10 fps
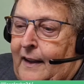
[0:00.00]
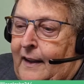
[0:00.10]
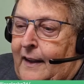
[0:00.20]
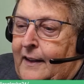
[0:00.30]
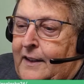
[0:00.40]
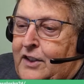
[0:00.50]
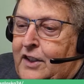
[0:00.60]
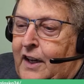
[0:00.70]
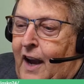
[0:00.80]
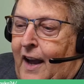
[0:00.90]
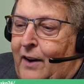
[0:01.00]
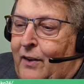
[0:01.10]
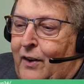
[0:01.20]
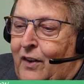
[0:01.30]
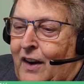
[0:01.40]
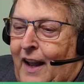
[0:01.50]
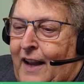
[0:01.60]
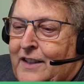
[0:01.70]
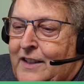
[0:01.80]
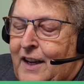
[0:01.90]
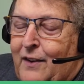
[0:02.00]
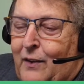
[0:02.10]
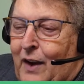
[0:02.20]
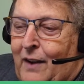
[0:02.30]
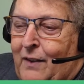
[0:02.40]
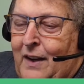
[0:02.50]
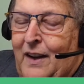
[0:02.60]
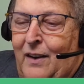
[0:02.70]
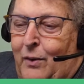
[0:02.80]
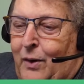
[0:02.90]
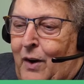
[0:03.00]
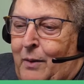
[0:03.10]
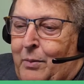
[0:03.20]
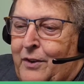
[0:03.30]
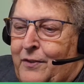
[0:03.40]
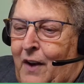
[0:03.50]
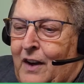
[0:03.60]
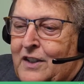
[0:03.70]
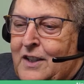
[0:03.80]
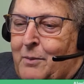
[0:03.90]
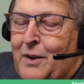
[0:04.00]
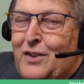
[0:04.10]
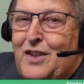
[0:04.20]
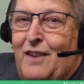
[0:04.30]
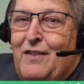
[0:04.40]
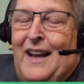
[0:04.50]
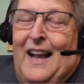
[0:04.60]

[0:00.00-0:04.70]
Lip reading: at least you got it. We were glad, Steve. Well, we were able to follow some of your stuff.